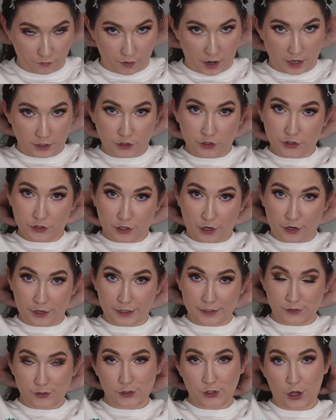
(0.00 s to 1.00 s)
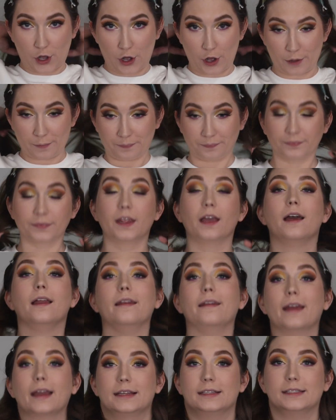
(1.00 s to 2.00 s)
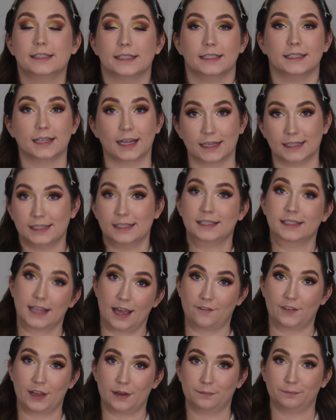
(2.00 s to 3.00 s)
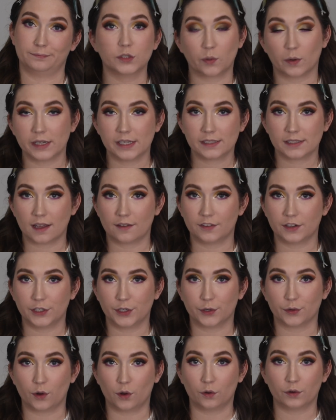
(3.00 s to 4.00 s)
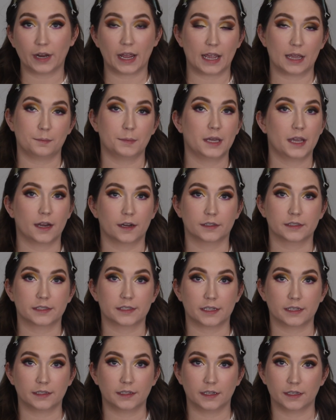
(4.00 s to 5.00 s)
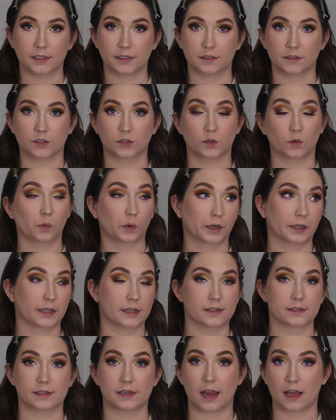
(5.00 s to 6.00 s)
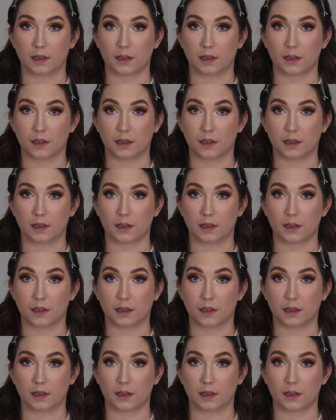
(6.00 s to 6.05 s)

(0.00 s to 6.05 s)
Rogers, Arkansas, 1997. 27-year-old Amy Harrison is working as an